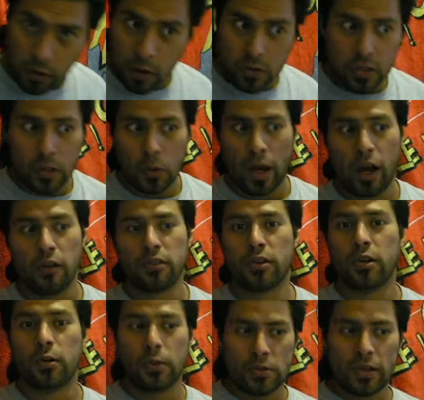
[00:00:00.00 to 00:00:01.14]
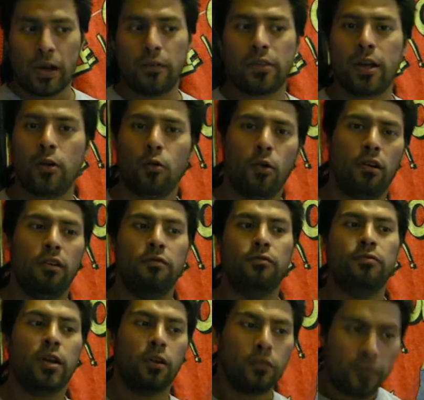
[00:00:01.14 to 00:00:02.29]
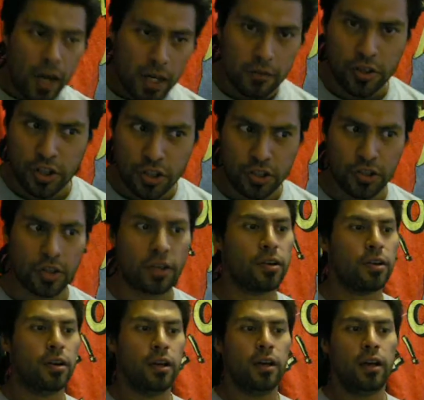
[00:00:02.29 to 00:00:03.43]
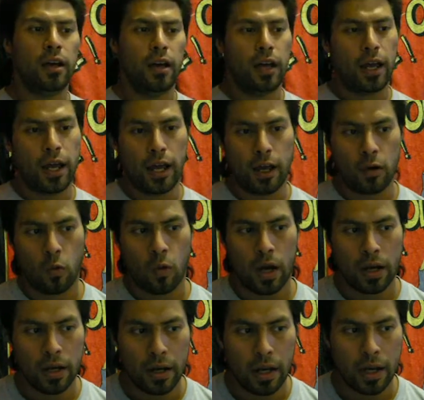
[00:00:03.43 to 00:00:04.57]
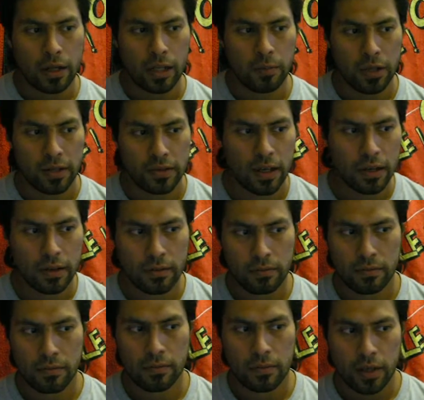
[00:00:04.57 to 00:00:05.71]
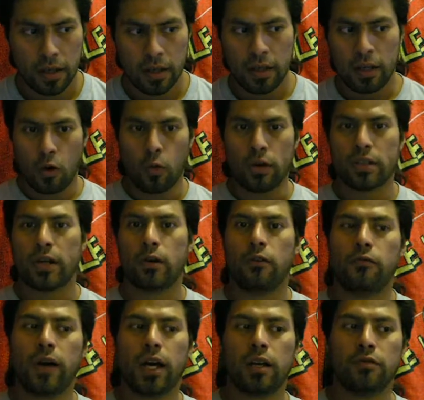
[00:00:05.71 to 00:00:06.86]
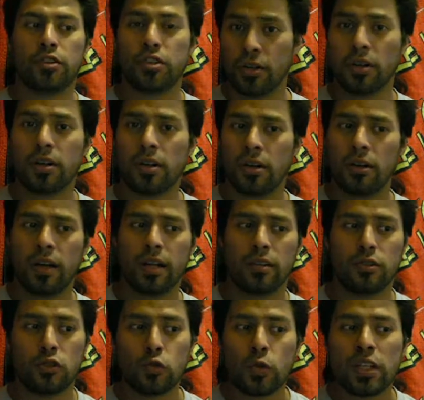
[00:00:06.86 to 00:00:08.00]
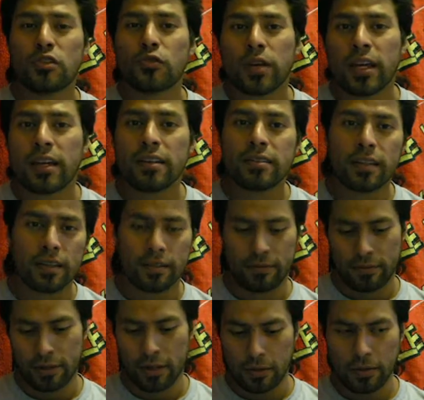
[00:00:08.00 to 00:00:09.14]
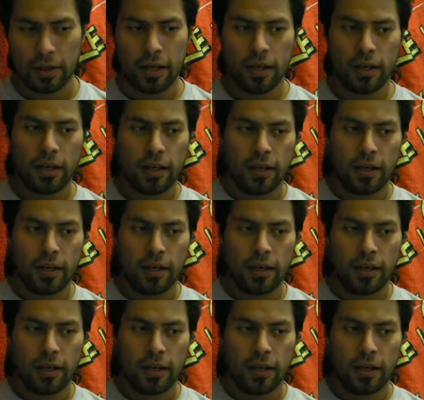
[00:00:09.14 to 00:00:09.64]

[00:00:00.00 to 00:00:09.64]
for those of you health gurus out there who are terrified of sugar and whatnot, give me a second. We're terrified of sugar and sweet drinks and, you know.